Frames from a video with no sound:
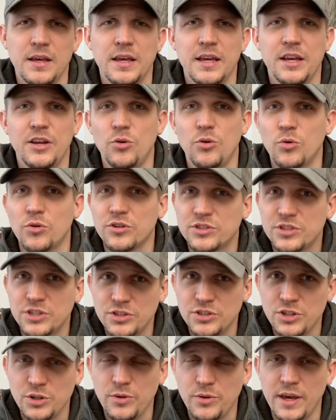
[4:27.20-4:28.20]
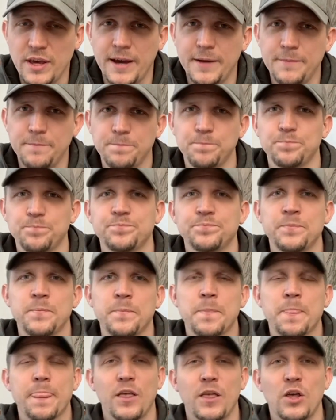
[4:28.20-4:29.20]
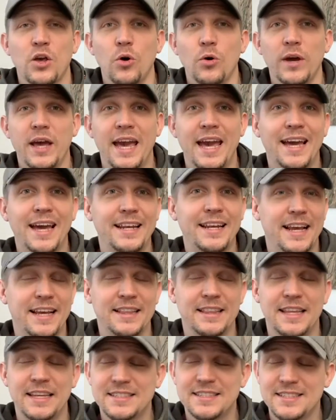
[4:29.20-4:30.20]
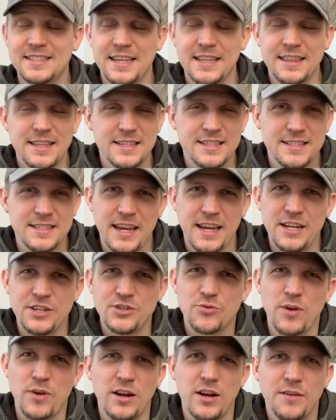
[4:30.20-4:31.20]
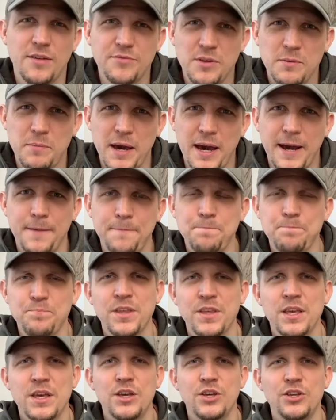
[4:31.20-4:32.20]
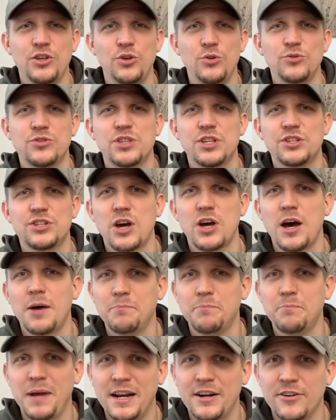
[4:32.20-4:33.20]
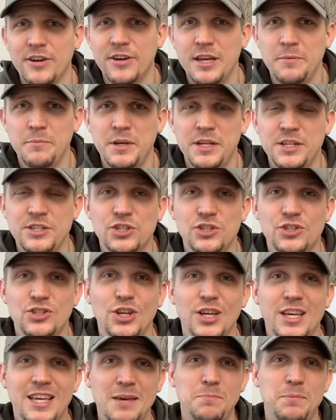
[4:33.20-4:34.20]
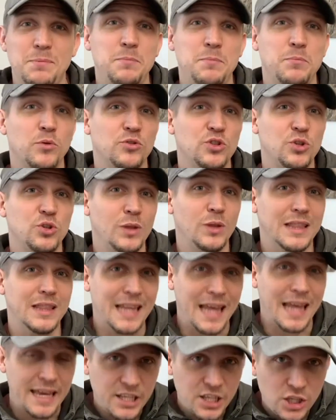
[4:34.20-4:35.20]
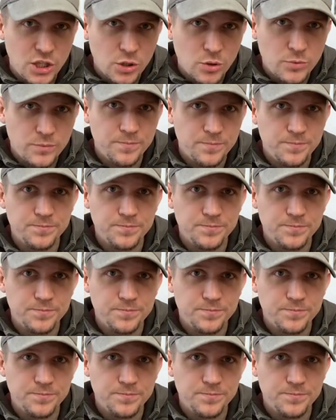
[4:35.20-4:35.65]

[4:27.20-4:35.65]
In order to do that, go ahead and let's set the stage right off the bat. Use the top banner image to get people to like you,